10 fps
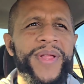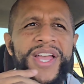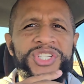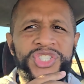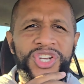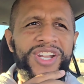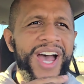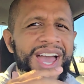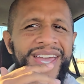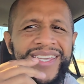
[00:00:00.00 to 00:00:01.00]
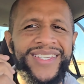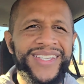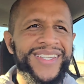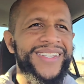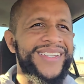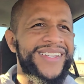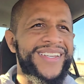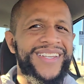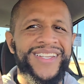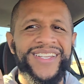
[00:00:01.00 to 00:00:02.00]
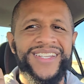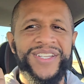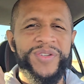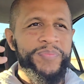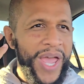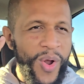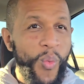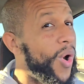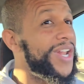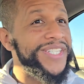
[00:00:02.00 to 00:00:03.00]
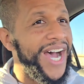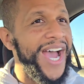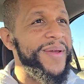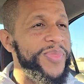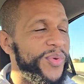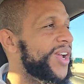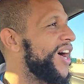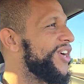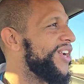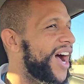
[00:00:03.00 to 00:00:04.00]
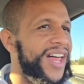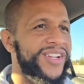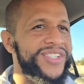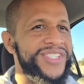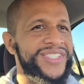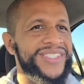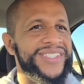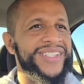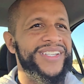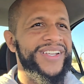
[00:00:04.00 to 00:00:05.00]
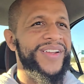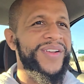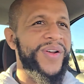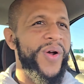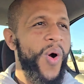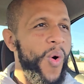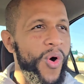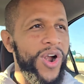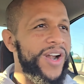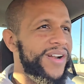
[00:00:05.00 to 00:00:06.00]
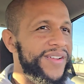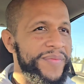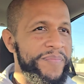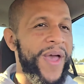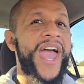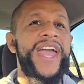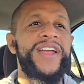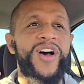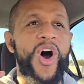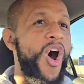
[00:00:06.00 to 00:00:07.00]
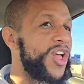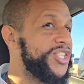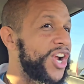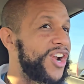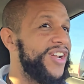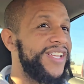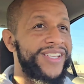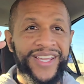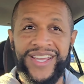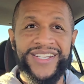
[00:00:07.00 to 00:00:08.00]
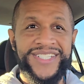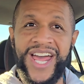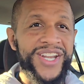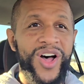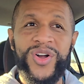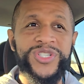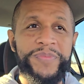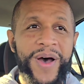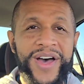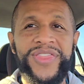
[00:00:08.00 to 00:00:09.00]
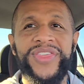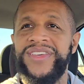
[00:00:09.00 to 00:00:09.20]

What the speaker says: like, should I pay one time $300 or pay all eternity $10 a month?